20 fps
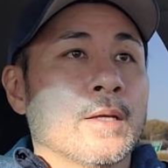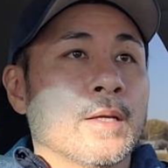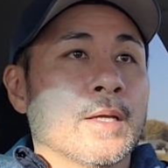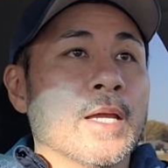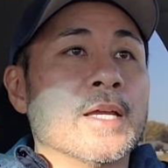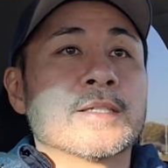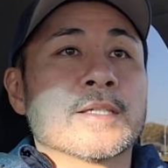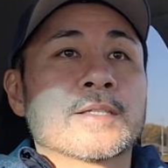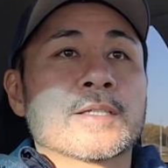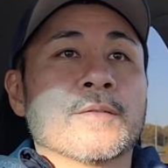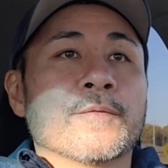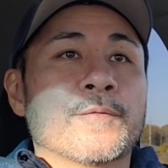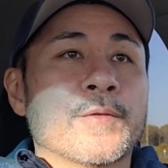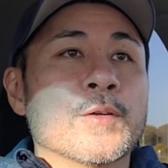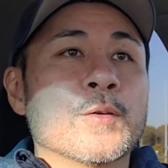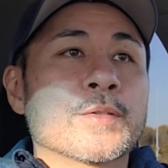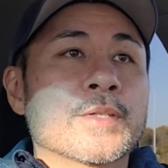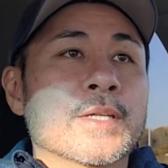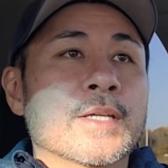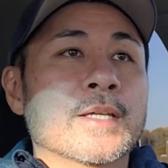is it's
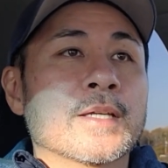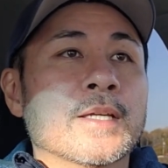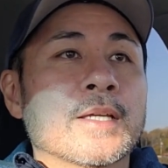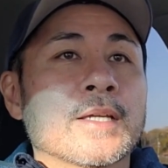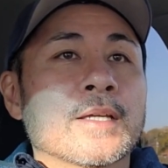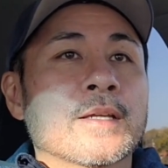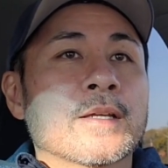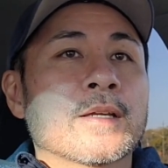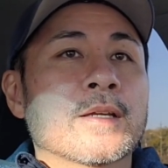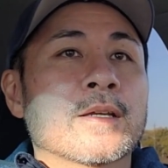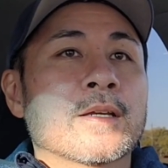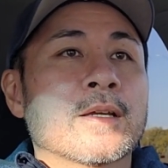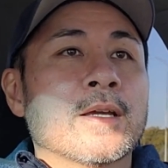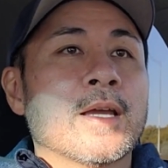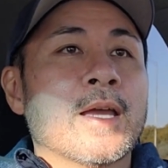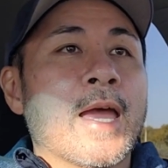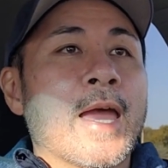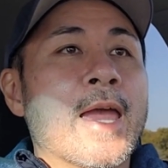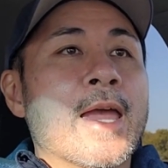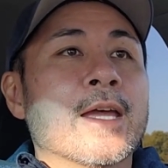confusing
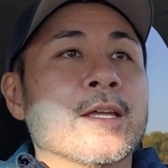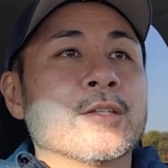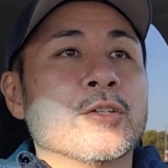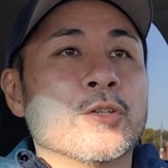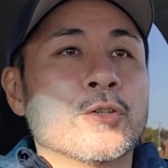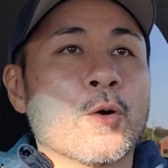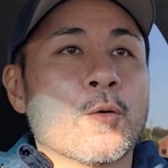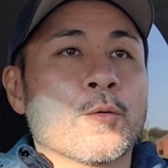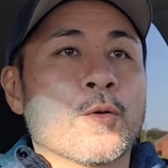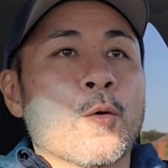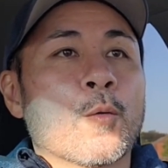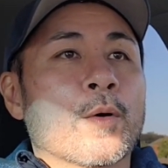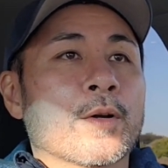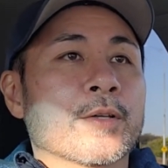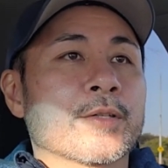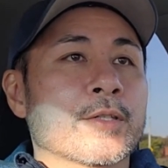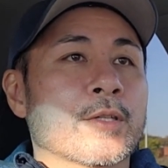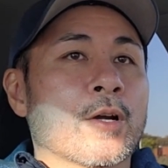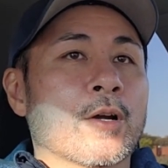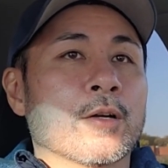and you don't know where
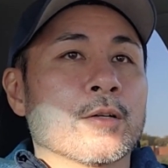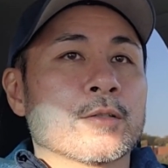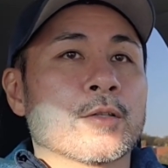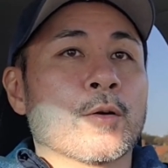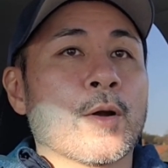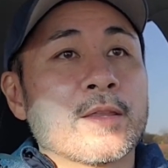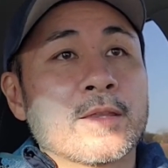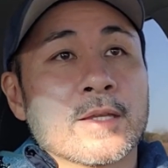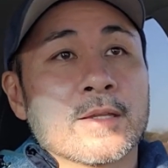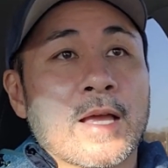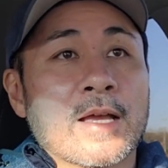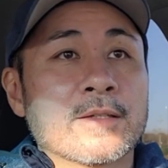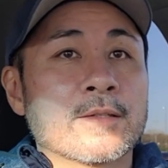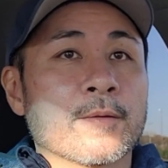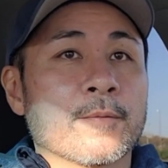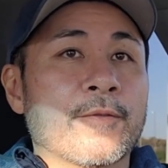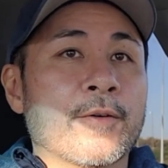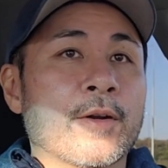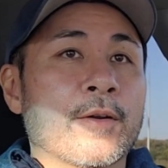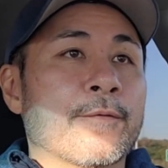to start. So I think that's
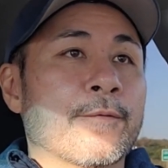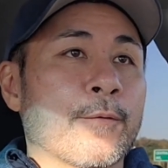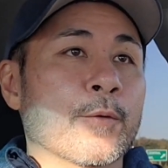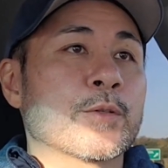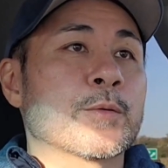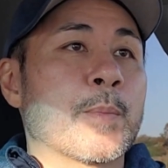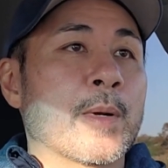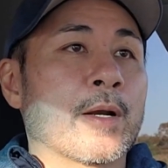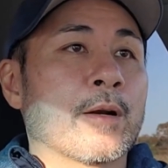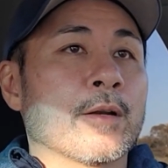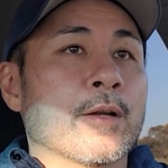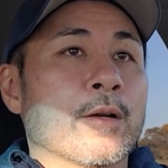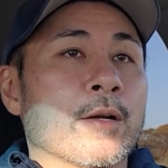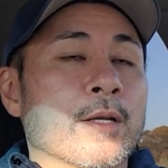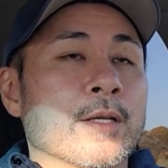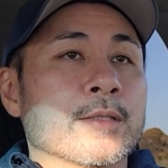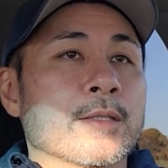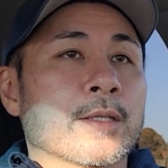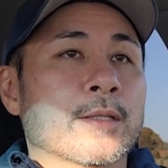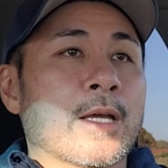the very first barrier,
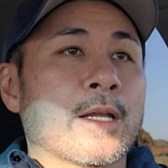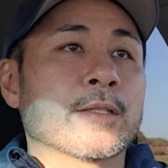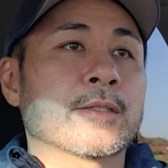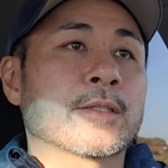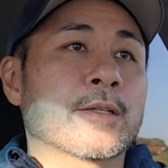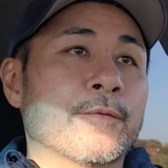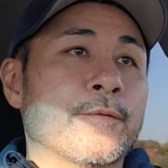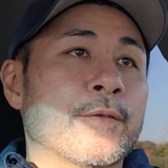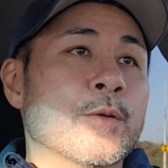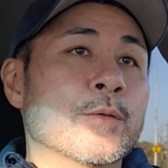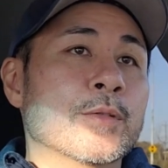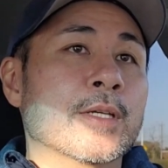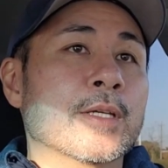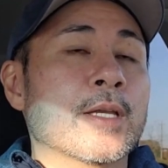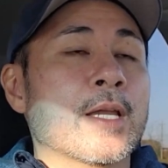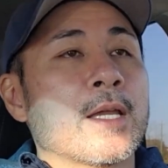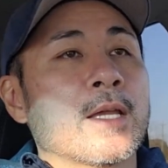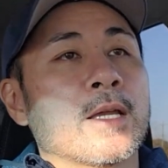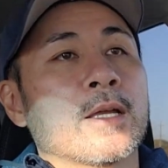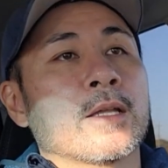is that it's confusing,
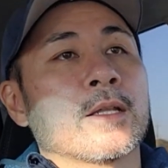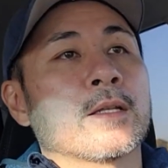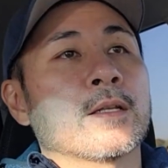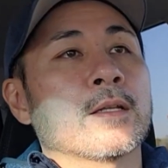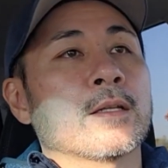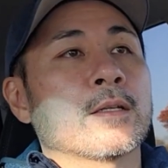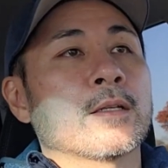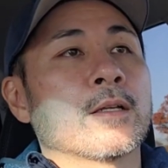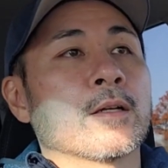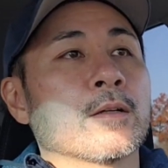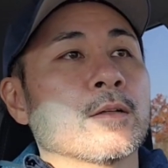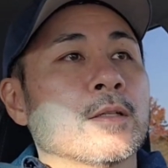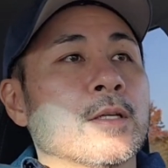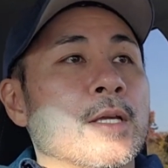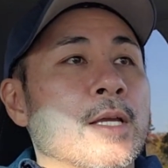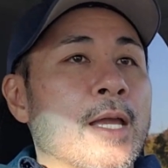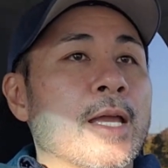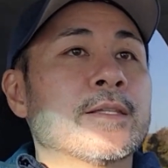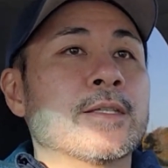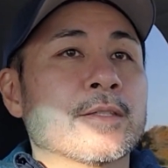and
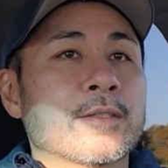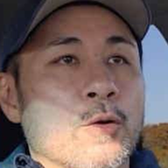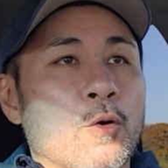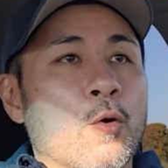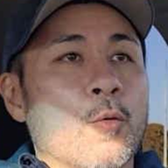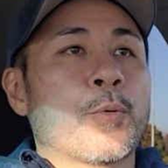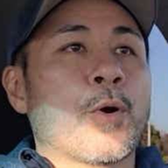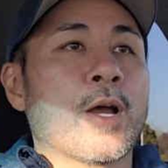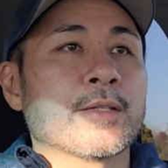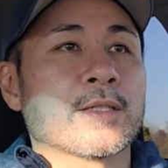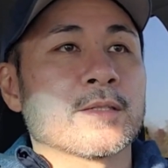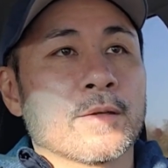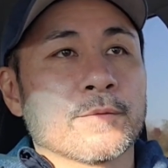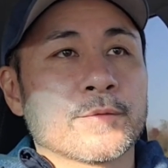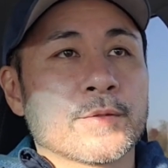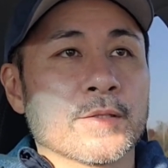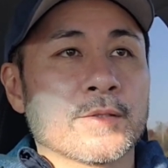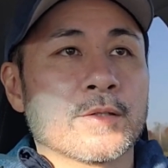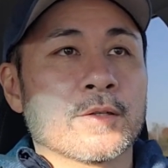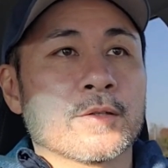it's the whole process of
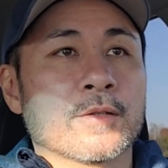just